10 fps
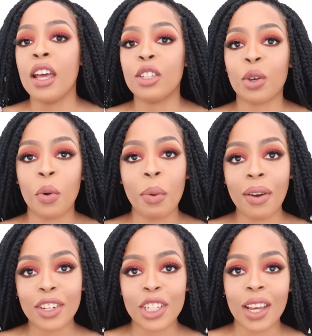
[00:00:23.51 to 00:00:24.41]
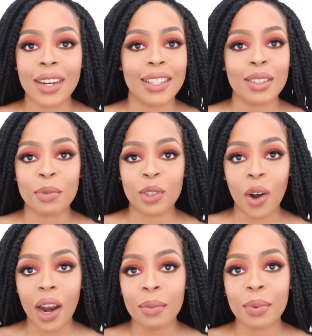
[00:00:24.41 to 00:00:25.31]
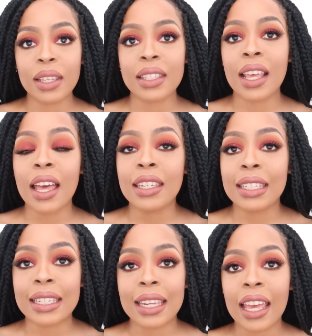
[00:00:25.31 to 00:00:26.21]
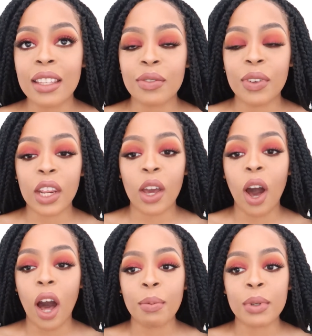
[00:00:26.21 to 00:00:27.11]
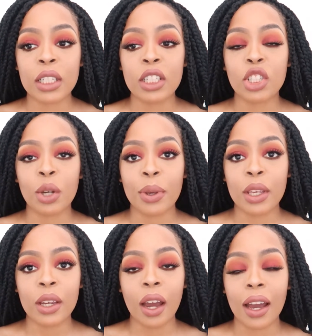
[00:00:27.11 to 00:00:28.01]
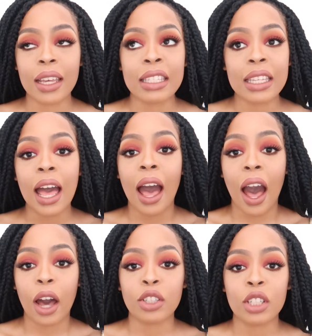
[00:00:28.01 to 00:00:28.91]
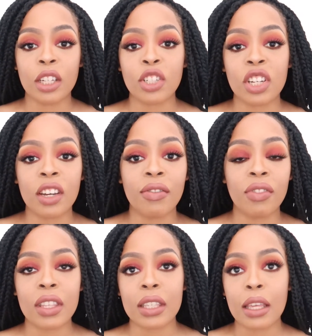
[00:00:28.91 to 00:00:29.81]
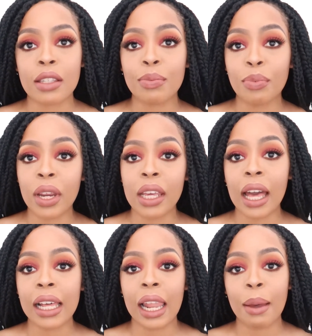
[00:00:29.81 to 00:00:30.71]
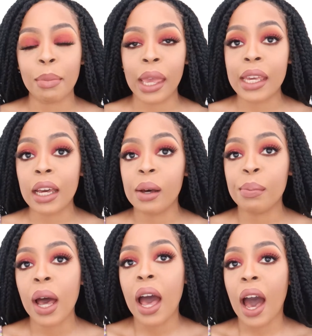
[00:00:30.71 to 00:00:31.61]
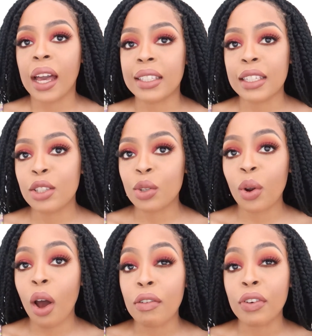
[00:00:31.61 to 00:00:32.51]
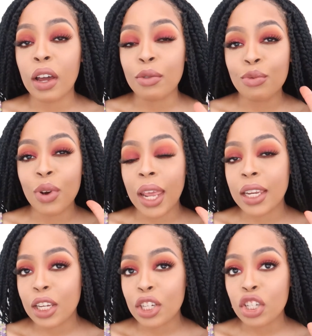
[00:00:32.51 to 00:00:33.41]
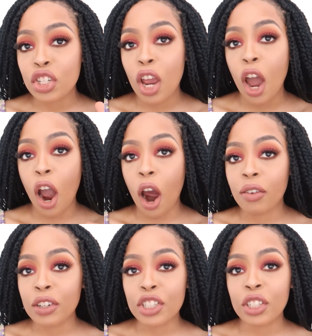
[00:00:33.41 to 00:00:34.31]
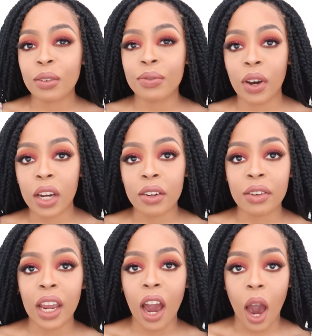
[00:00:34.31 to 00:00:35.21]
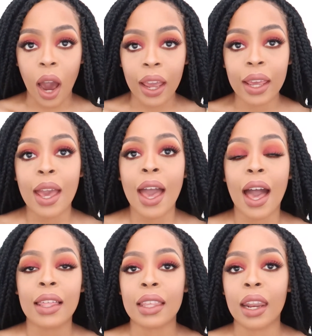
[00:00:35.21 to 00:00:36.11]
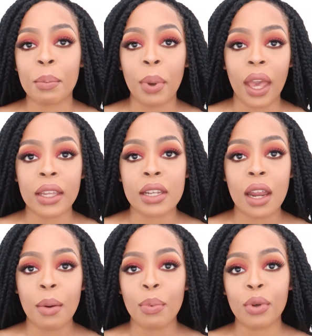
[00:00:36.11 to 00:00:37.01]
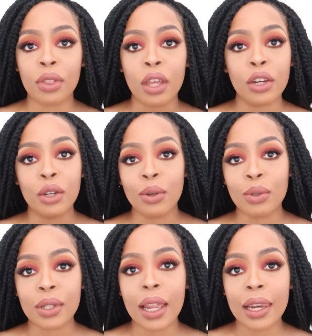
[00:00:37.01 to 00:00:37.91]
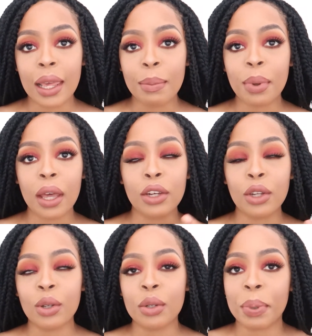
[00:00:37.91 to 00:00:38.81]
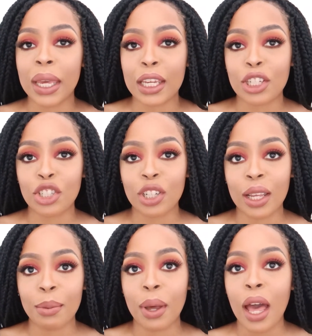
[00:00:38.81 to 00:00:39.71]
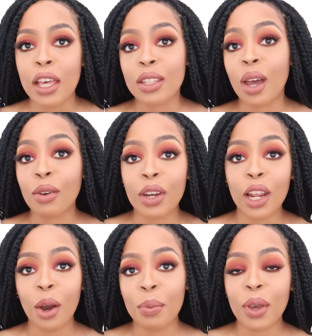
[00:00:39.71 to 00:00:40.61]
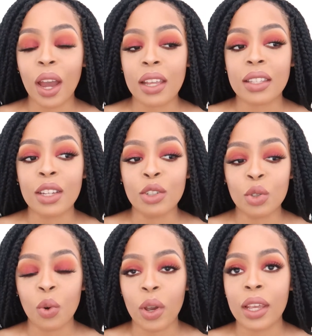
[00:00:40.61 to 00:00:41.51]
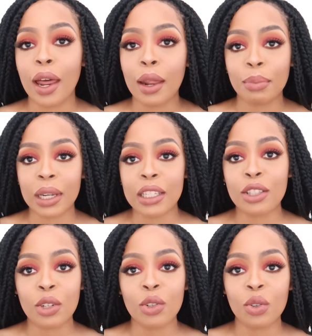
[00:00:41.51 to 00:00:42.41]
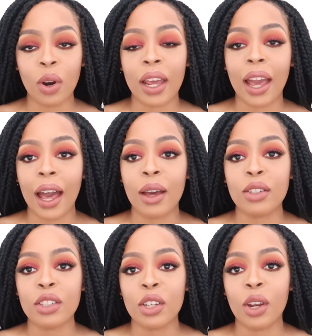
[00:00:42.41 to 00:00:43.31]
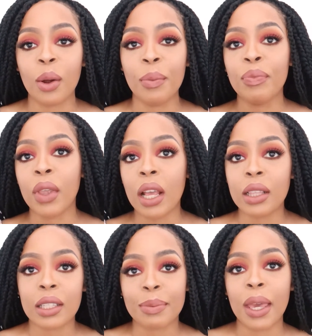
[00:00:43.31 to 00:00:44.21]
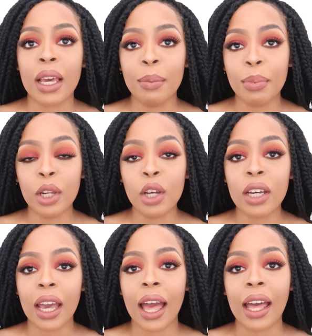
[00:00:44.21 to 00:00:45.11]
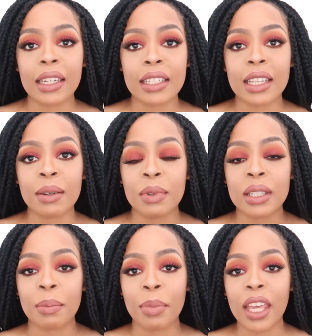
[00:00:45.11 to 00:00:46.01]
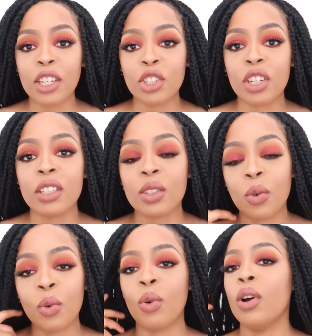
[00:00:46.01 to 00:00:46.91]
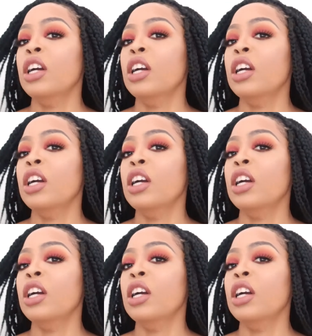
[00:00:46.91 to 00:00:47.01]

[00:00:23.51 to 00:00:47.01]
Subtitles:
To all my returning subscribers, today's video I'll be showing you guys how to achieve this spring glam makeup. I did sort of a reddish orangey fiery eye, and then I paired it up with a nude lip, a nude pinkish lip. So I really hope you guys enjoy it, and please do try out this makeup look and send me some pictures, or